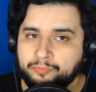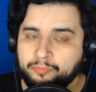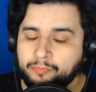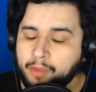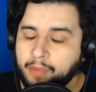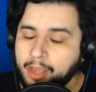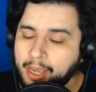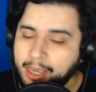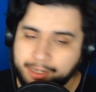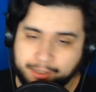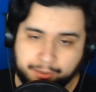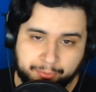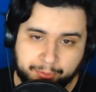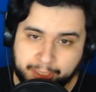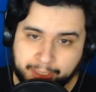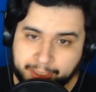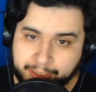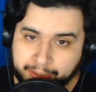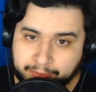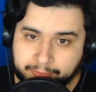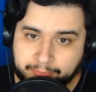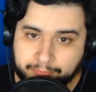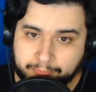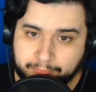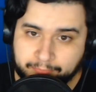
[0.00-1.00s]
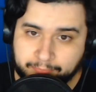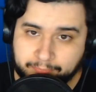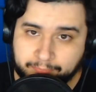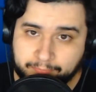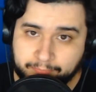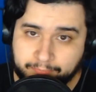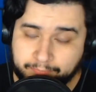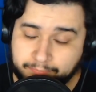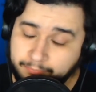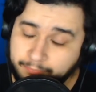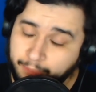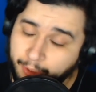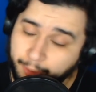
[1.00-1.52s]
didn't write it.
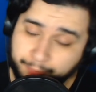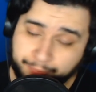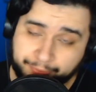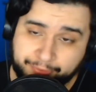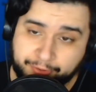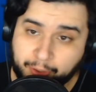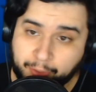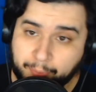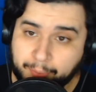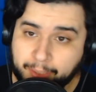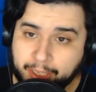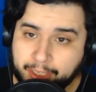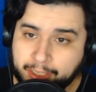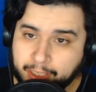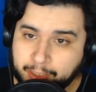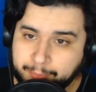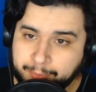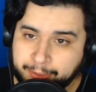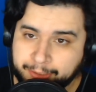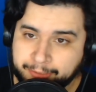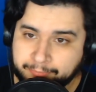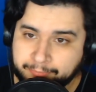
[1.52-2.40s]
It was there when I came in.